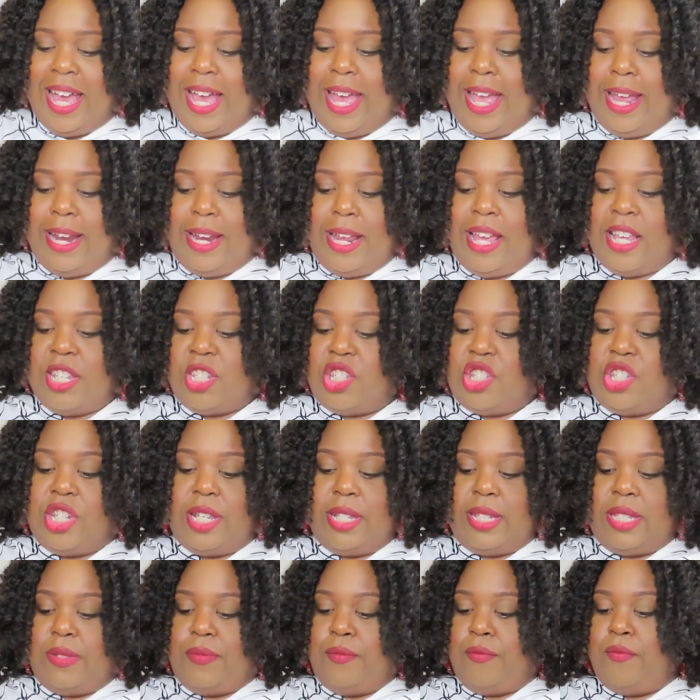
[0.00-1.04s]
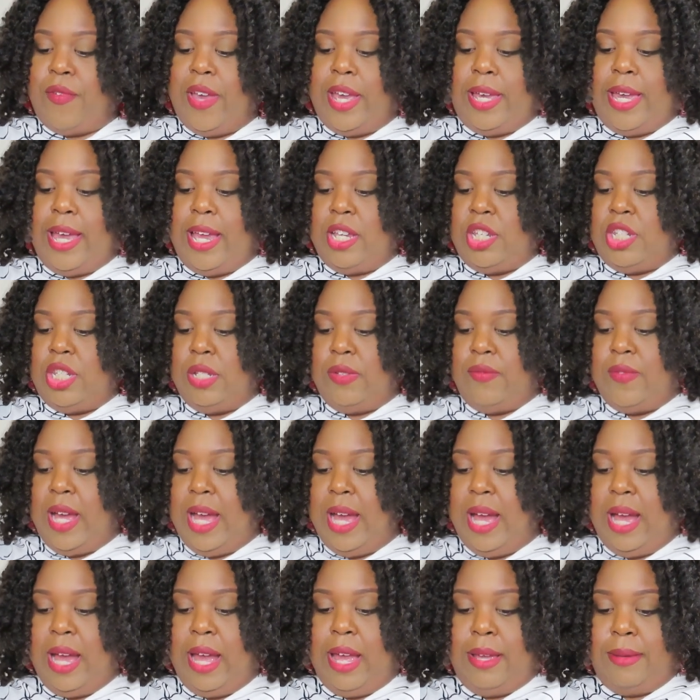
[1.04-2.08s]
it's just vacation
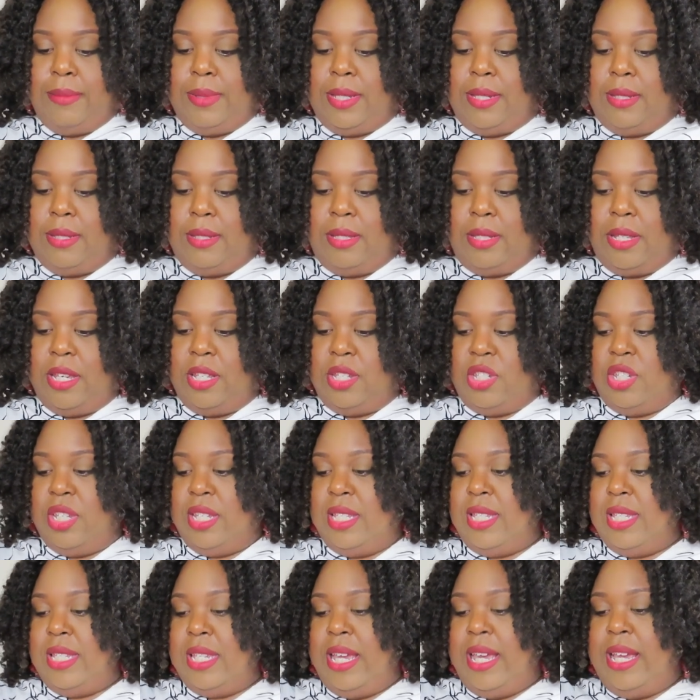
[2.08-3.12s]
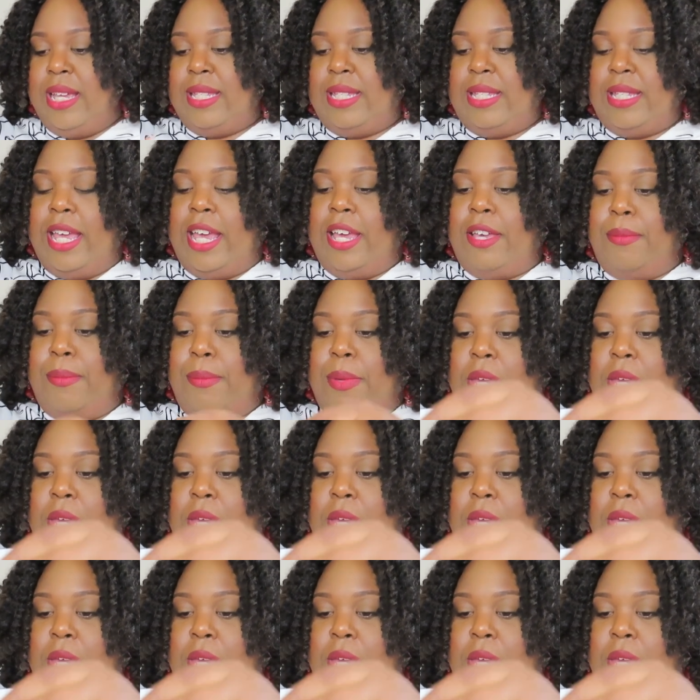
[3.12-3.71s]
vibes. It just says, take